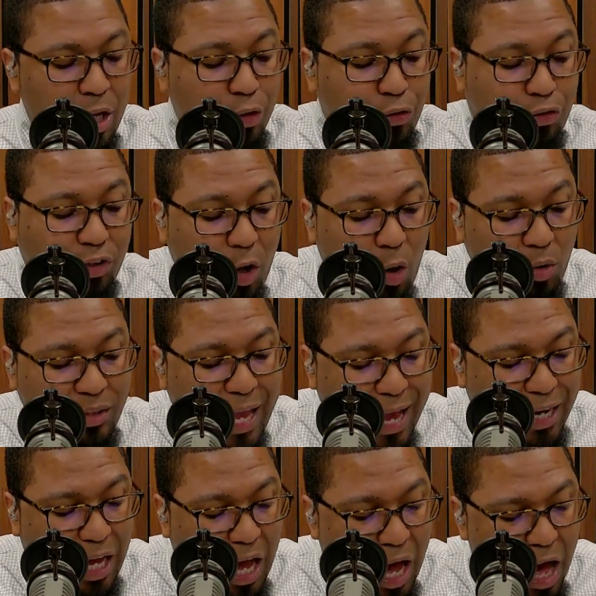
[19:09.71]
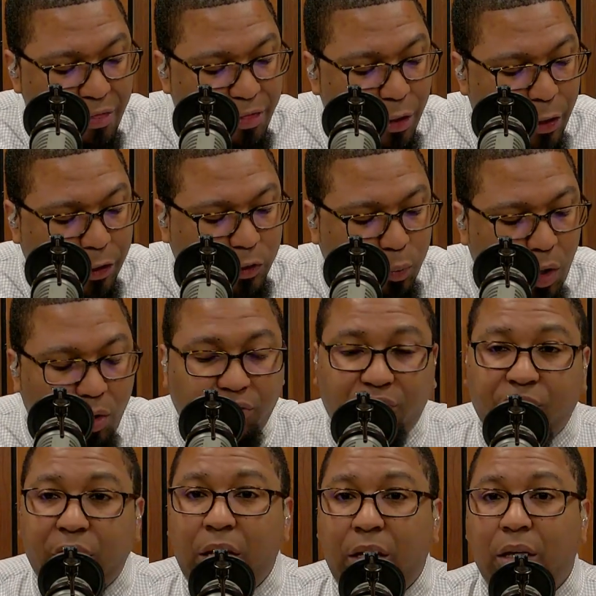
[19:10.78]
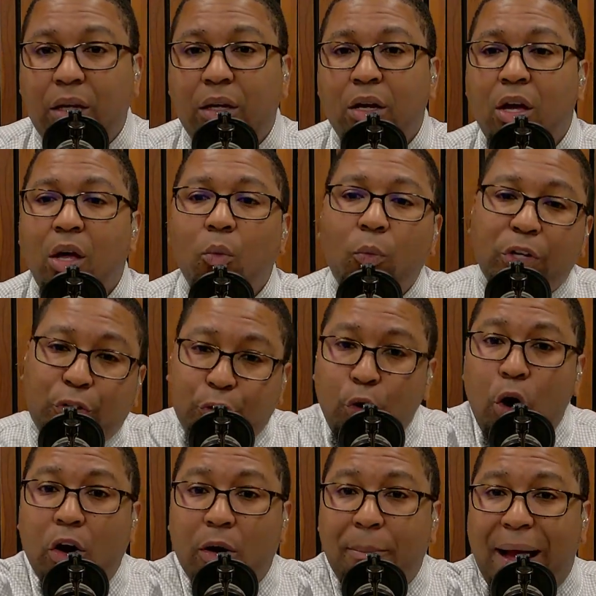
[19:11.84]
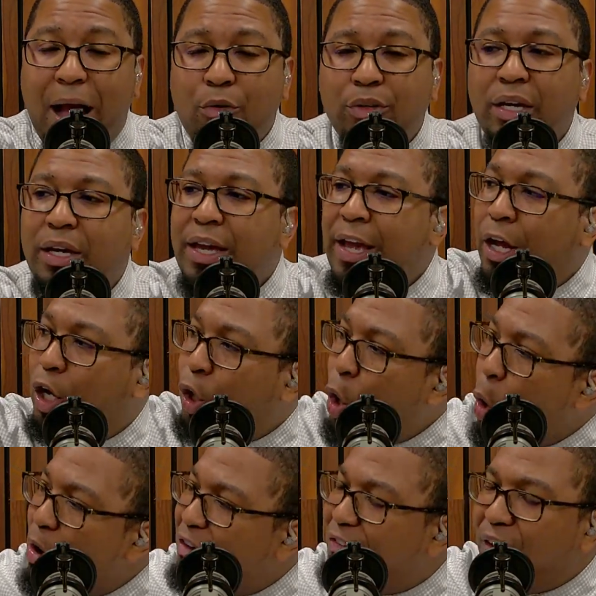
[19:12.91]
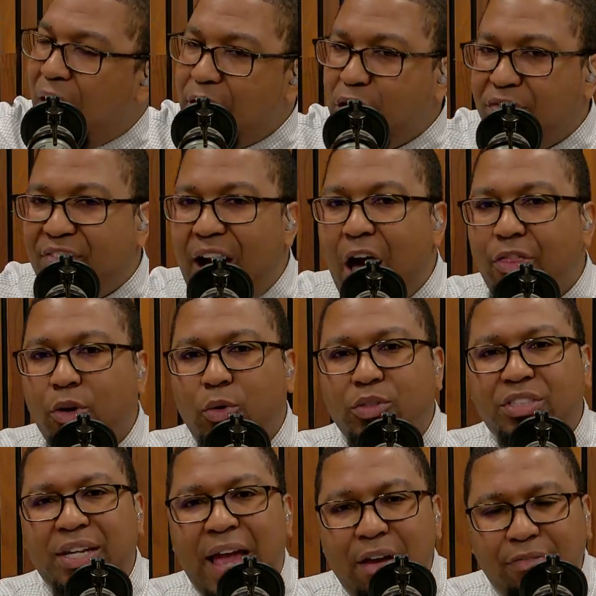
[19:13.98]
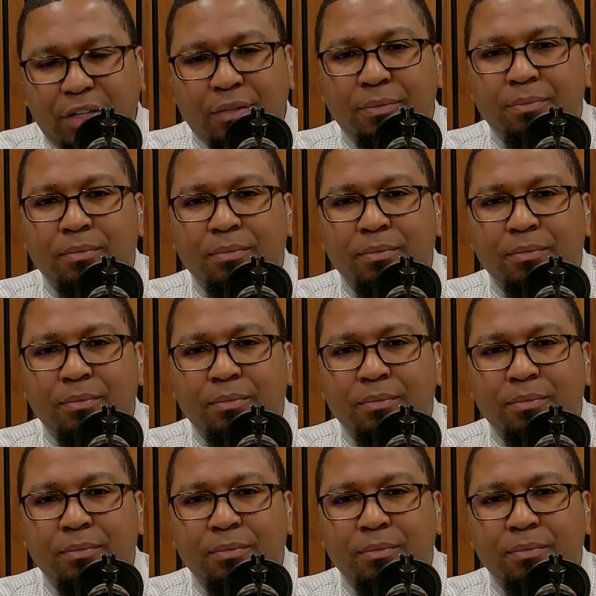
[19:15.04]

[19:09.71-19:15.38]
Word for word: So that others will see what you are about and glorify your Father who is in heaven.